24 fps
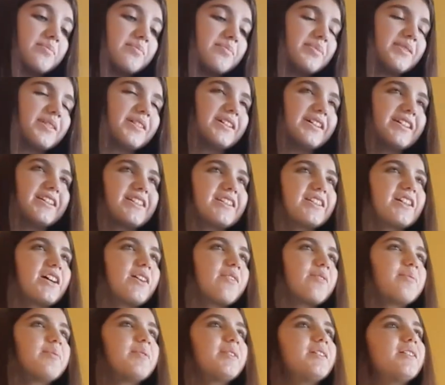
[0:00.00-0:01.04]
but his
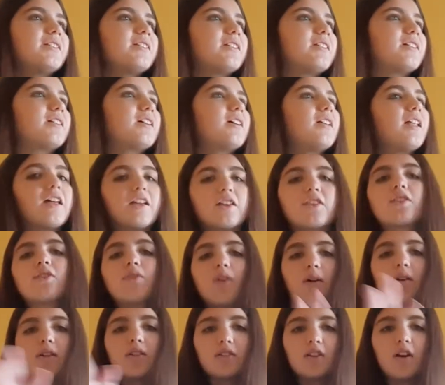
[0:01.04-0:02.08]
government,
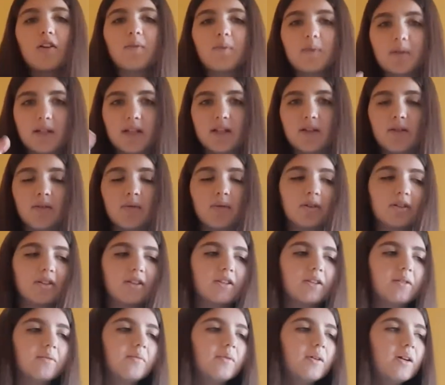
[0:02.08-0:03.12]
throughout his government he rewarded
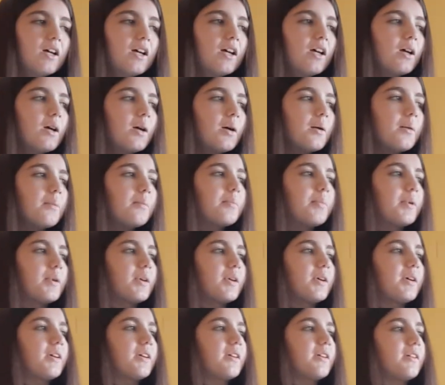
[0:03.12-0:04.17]
them,
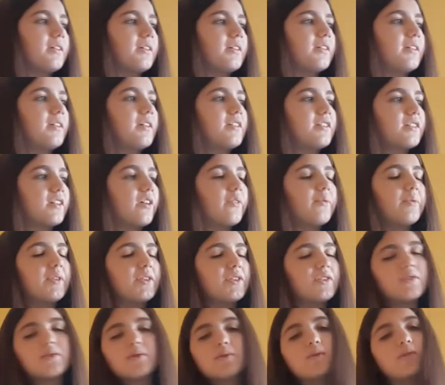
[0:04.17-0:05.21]
but his government
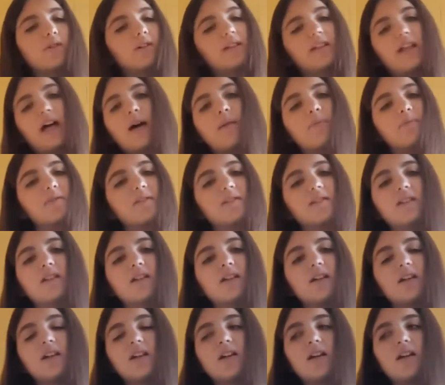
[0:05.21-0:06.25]
soon collapsed.
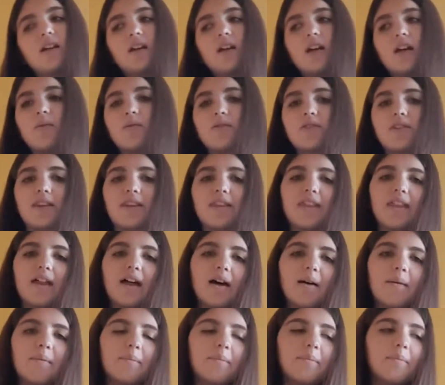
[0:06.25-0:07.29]
It wasn't
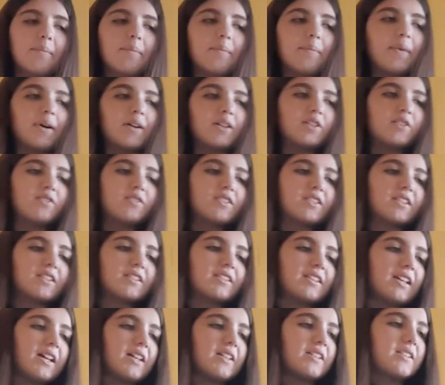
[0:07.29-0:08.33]
that much of a
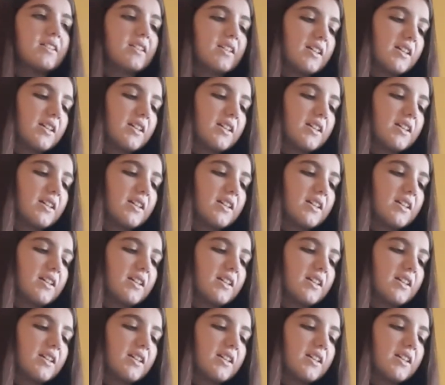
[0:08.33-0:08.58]
success.